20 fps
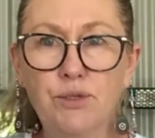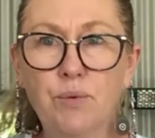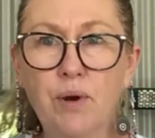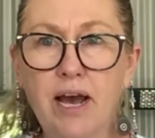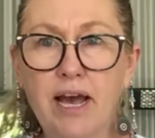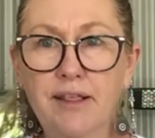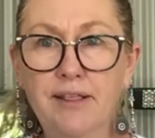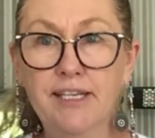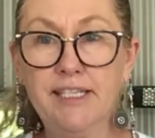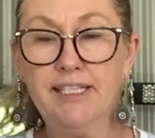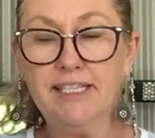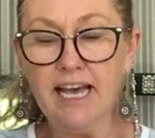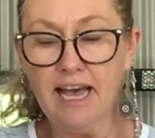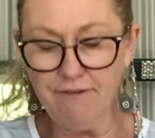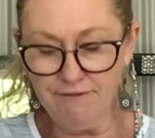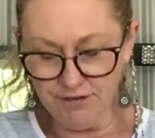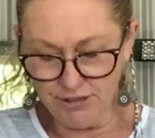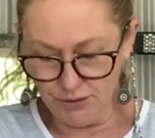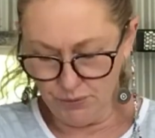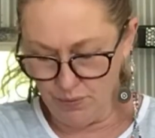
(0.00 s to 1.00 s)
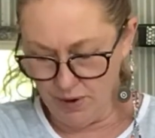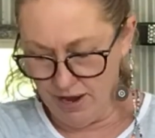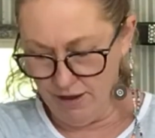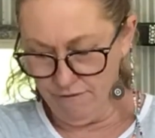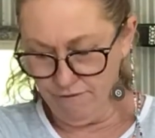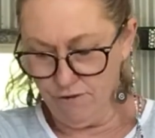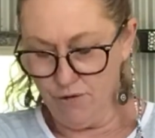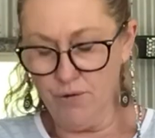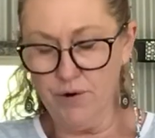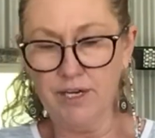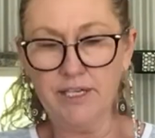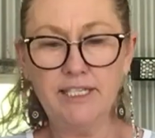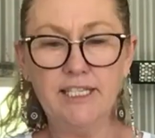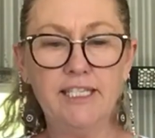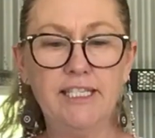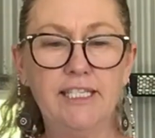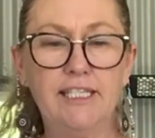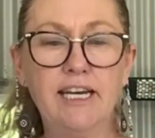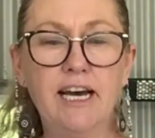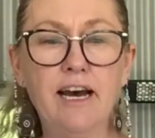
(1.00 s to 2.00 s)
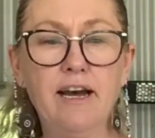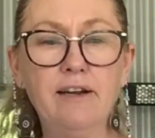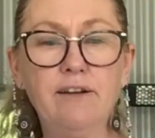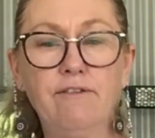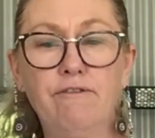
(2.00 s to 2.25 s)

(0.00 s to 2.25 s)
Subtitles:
way and the safest way for it to start